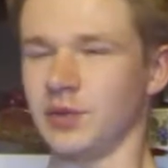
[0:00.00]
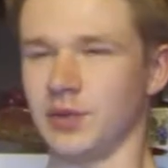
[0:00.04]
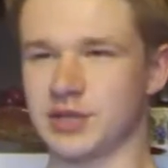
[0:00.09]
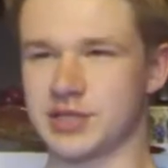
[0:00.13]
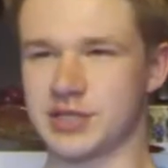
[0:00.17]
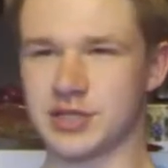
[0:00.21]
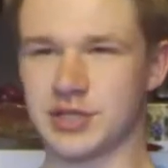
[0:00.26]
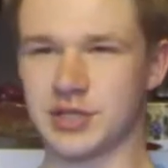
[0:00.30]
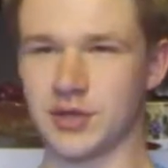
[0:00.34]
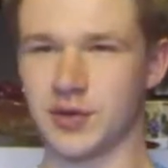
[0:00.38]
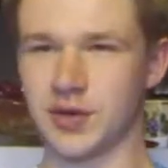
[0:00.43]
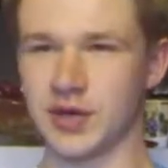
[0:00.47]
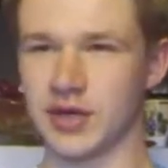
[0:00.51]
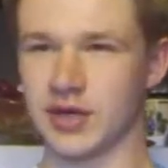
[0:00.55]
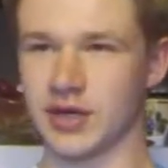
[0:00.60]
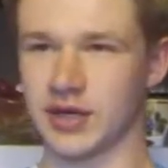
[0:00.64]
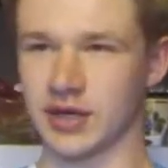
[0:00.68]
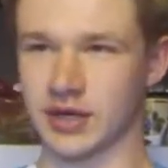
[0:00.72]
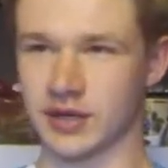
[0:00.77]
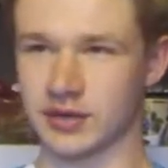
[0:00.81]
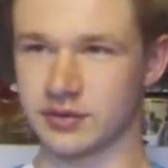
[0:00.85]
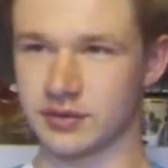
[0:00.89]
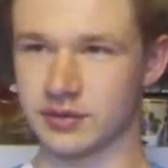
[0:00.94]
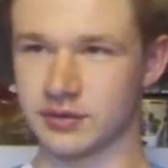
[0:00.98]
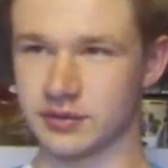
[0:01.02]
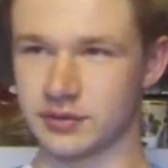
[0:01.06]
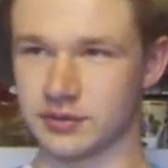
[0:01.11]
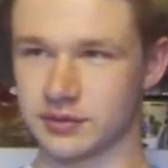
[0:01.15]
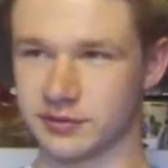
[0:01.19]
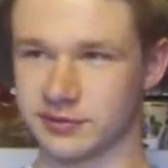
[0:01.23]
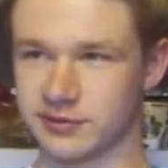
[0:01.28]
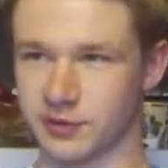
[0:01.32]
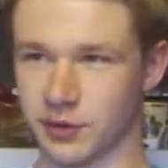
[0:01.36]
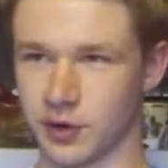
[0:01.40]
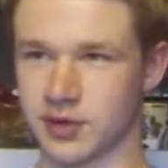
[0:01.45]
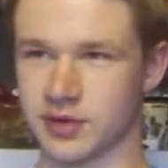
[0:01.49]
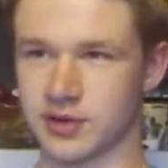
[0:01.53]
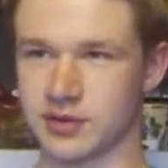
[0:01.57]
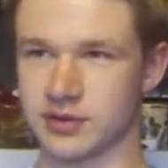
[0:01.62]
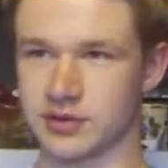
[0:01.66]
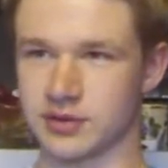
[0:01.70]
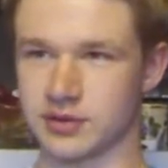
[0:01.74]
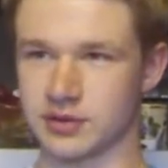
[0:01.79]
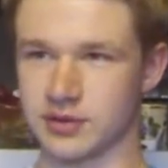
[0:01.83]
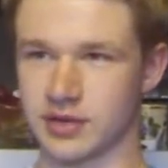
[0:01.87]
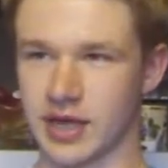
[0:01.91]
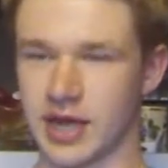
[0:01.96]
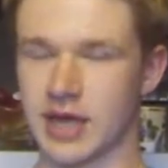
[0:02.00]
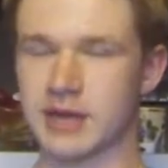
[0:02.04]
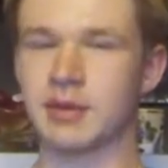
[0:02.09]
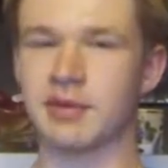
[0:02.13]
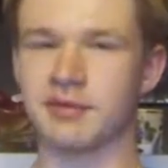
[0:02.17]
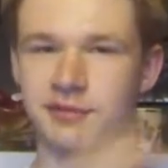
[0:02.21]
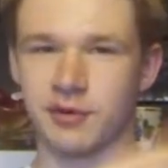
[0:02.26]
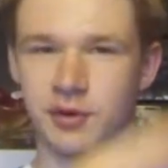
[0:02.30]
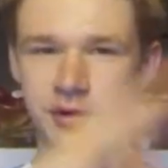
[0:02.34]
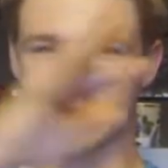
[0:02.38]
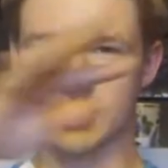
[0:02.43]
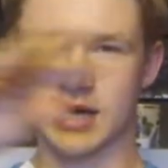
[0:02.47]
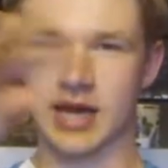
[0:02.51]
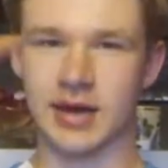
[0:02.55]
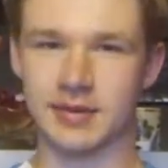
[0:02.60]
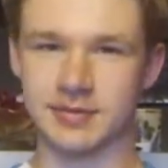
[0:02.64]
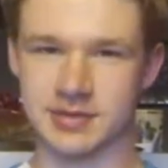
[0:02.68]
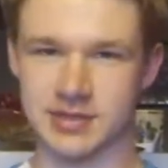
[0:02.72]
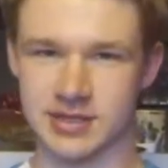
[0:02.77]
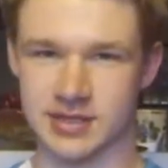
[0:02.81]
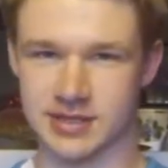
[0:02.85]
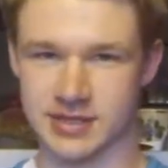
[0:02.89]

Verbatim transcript: Listen to a uh, four. He came up four times.